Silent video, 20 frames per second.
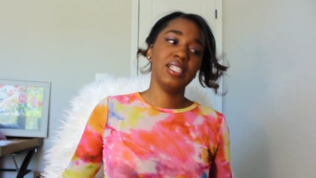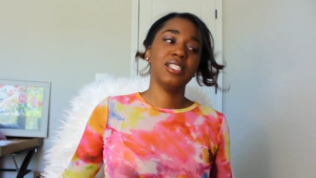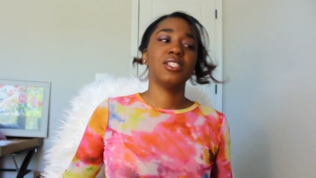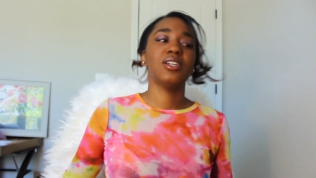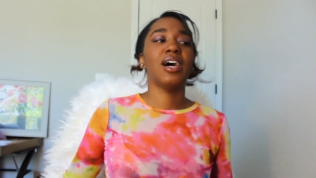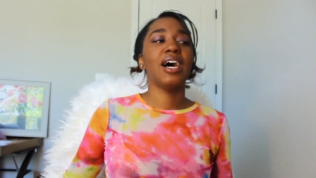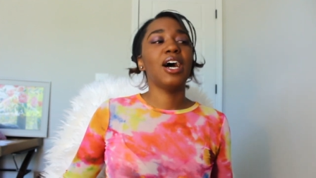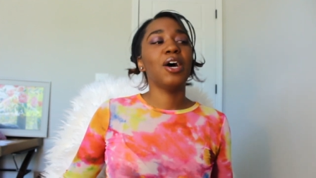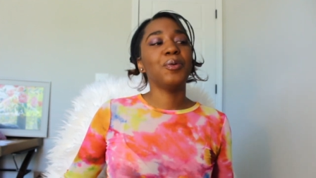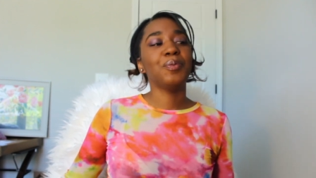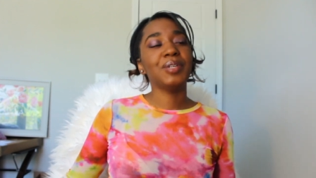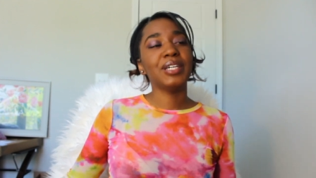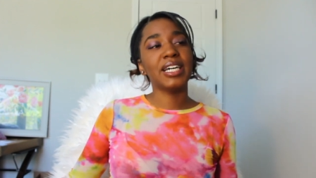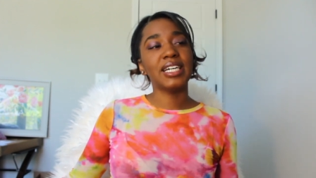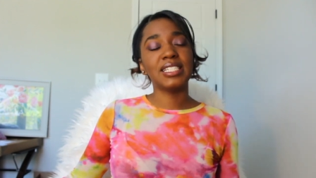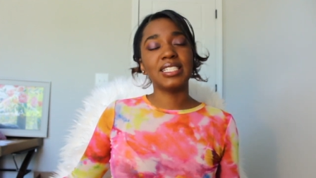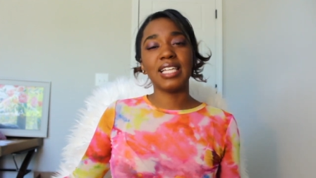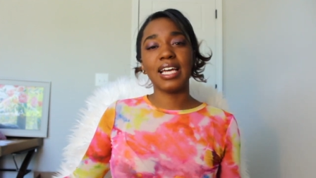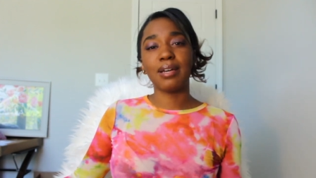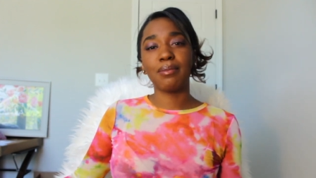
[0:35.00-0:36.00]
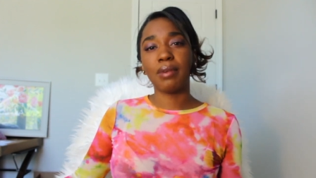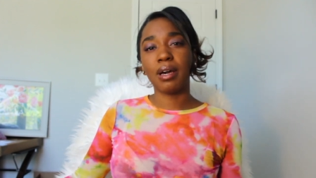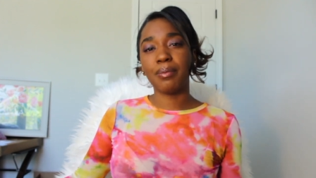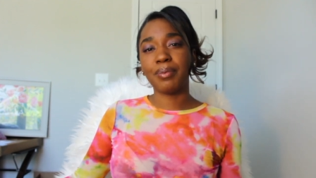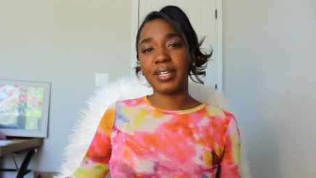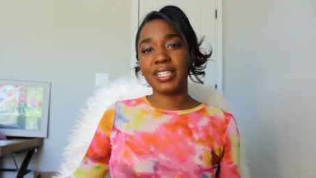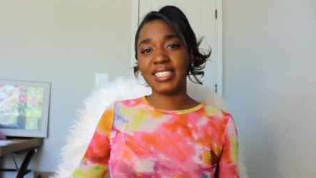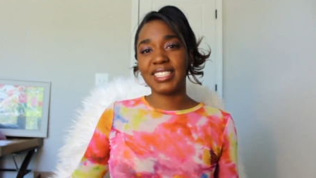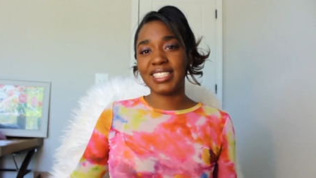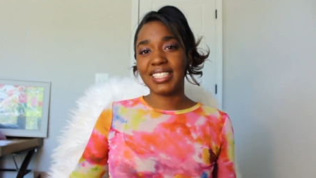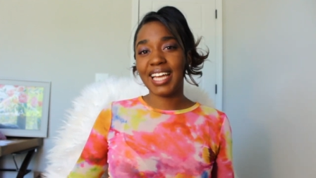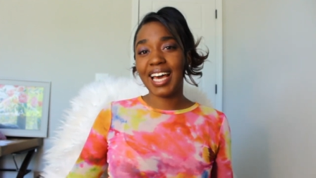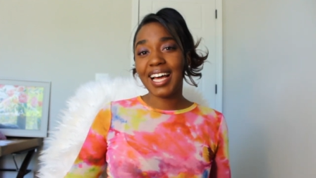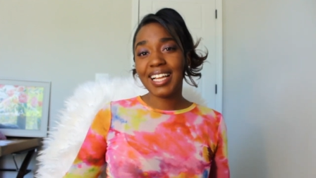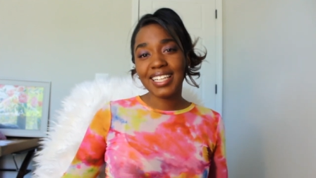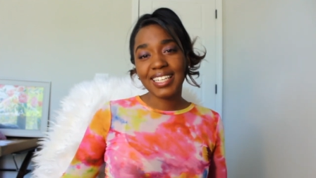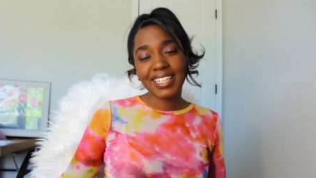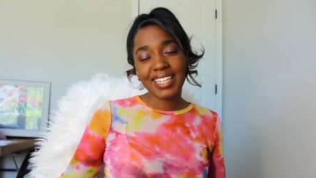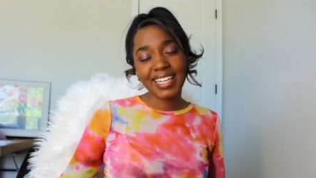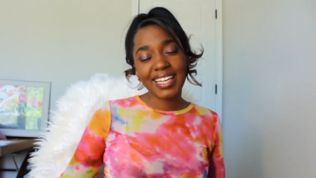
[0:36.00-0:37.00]
So I hope you guys like my
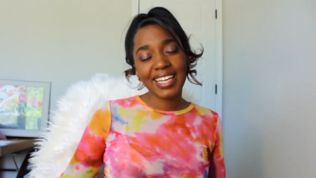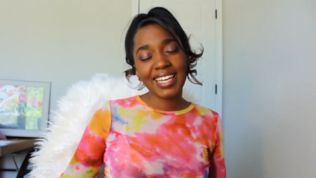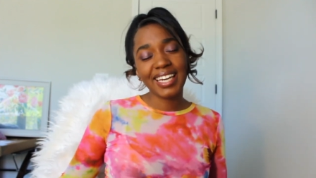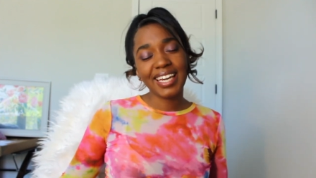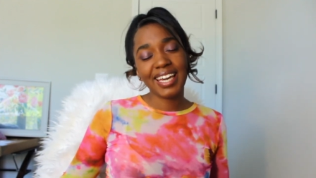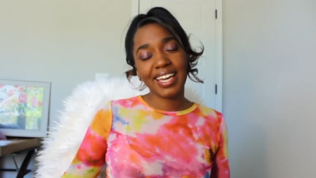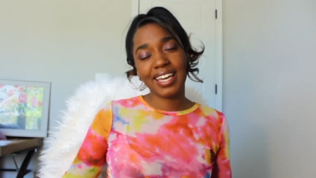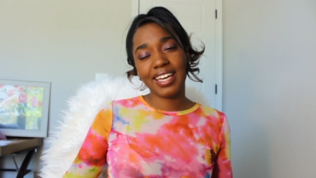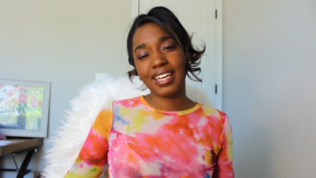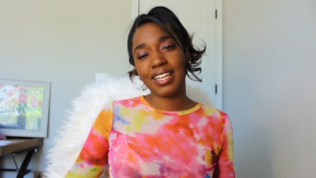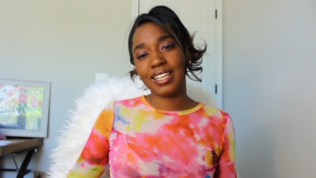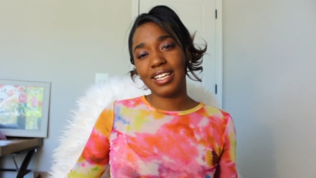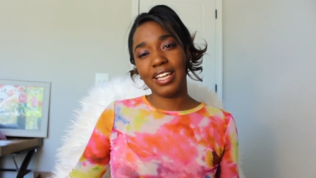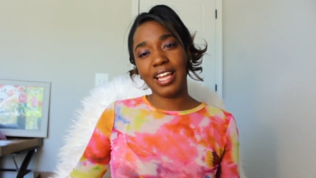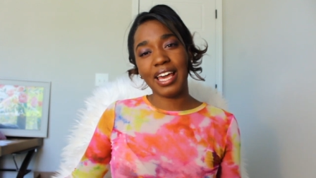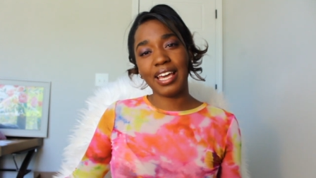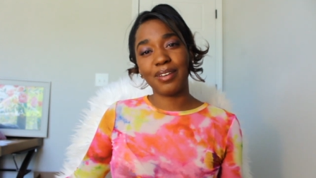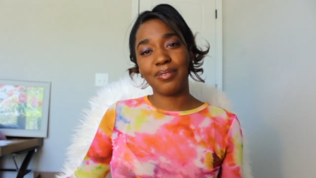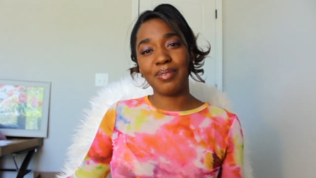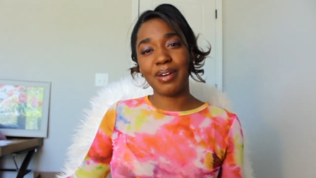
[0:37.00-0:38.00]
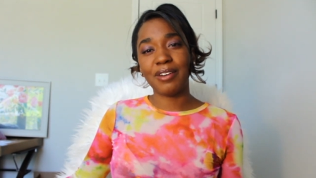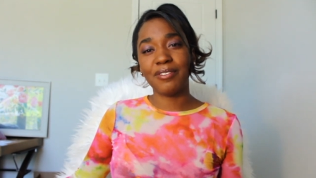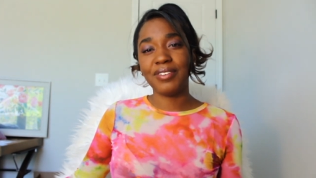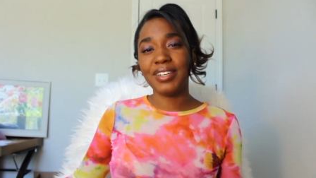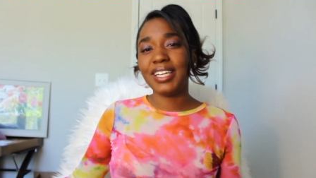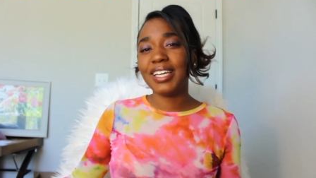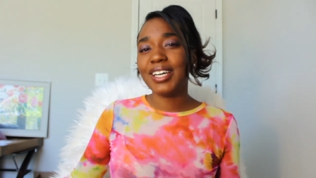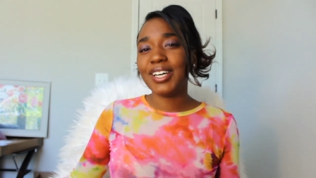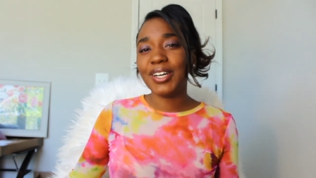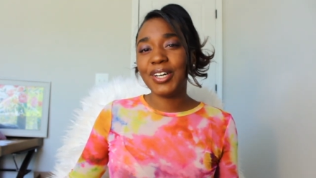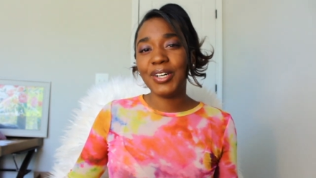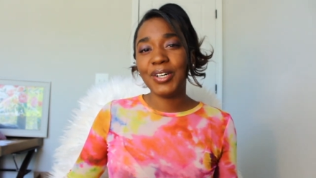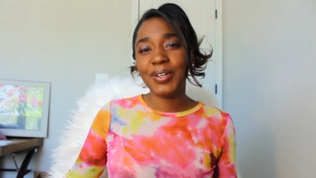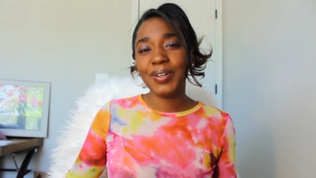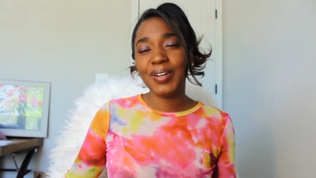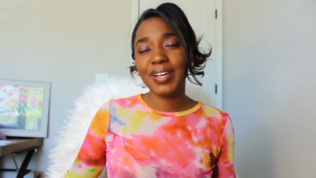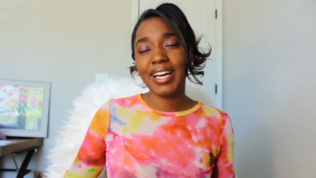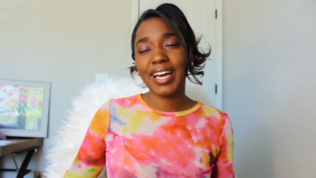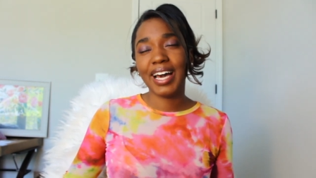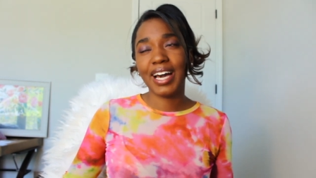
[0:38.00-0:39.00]
personality and like my video.